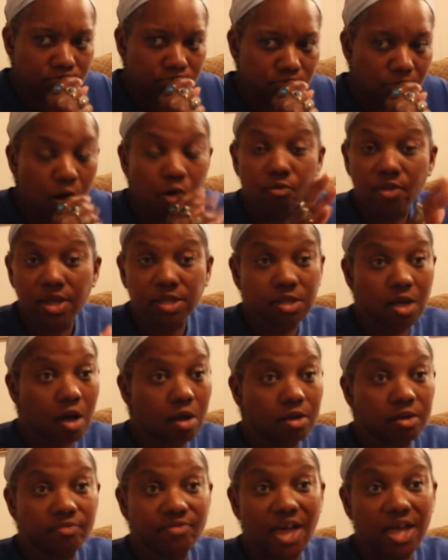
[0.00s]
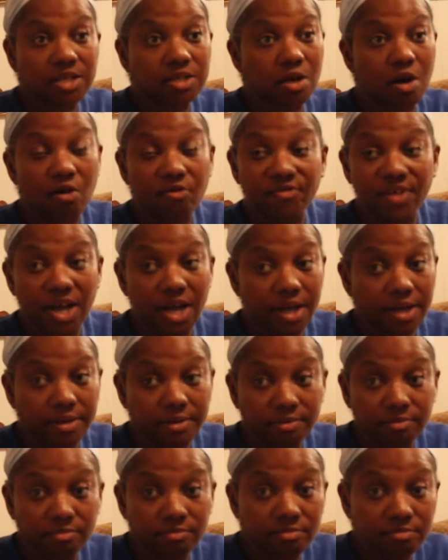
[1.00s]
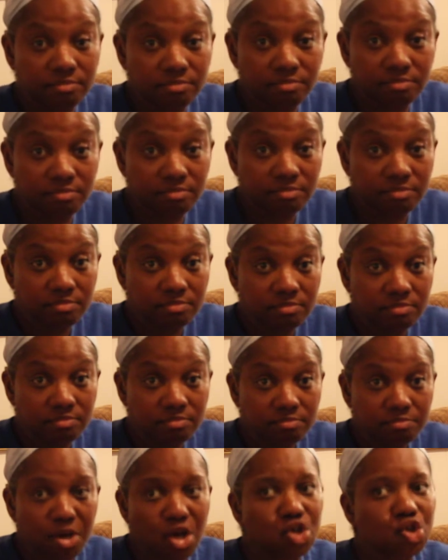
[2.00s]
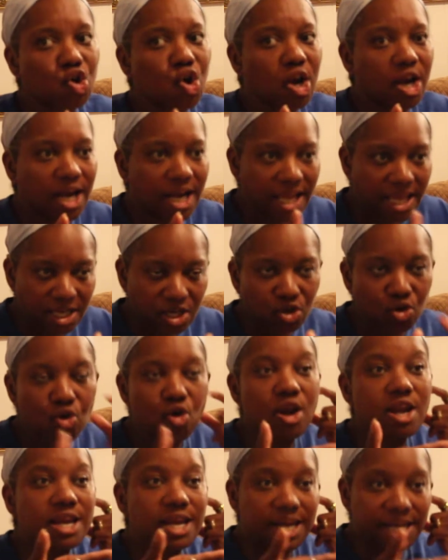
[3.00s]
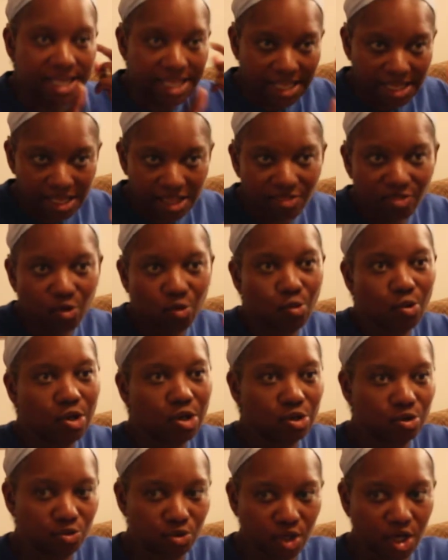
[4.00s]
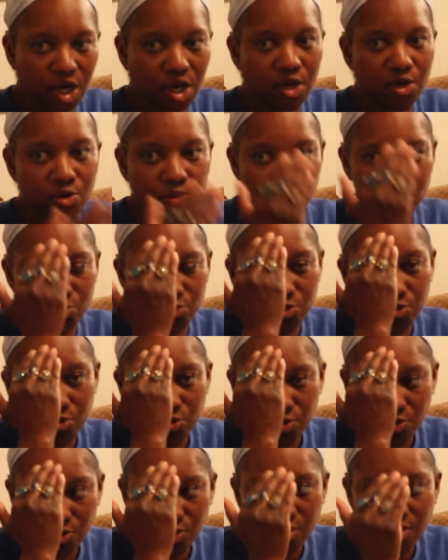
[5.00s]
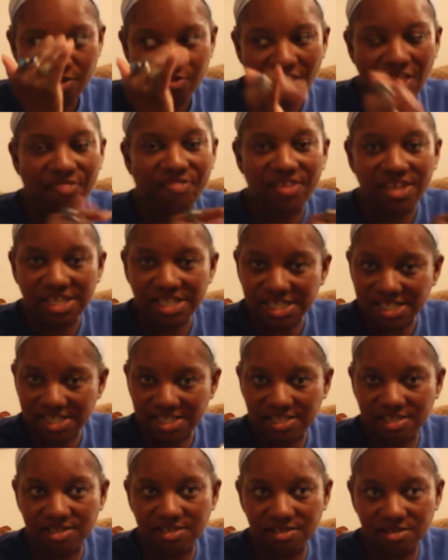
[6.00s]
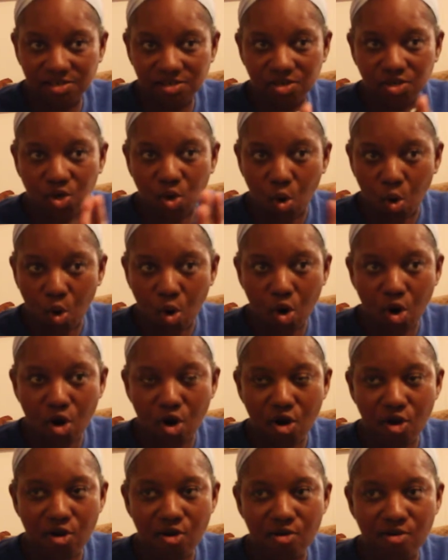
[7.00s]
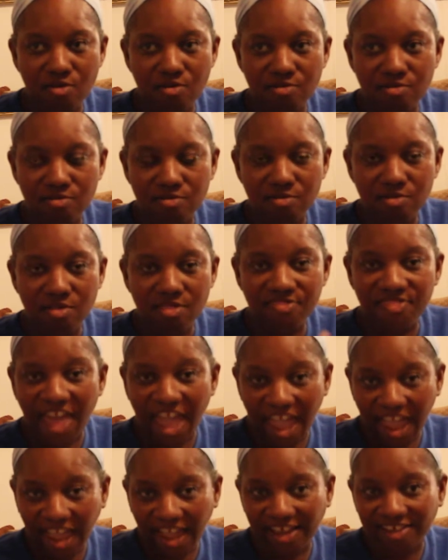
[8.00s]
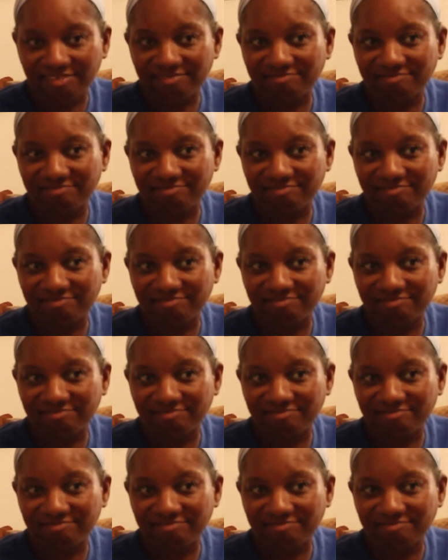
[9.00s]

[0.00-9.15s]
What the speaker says: Oh, that's all fine. But you're letting the world know that this is your thing,